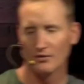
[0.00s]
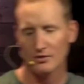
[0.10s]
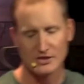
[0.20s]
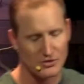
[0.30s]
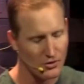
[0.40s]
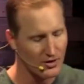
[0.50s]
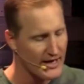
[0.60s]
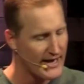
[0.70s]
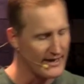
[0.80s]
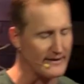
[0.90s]
through a store
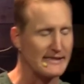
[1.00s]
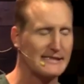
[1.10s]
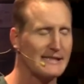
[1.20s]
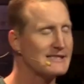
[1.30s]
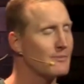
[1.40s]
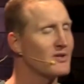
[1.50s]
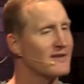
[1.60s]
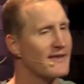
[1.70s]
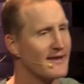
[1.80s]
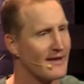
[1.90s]
and they see something
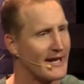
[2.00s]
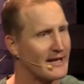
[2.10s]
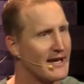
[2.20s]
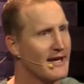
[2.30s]
that they like,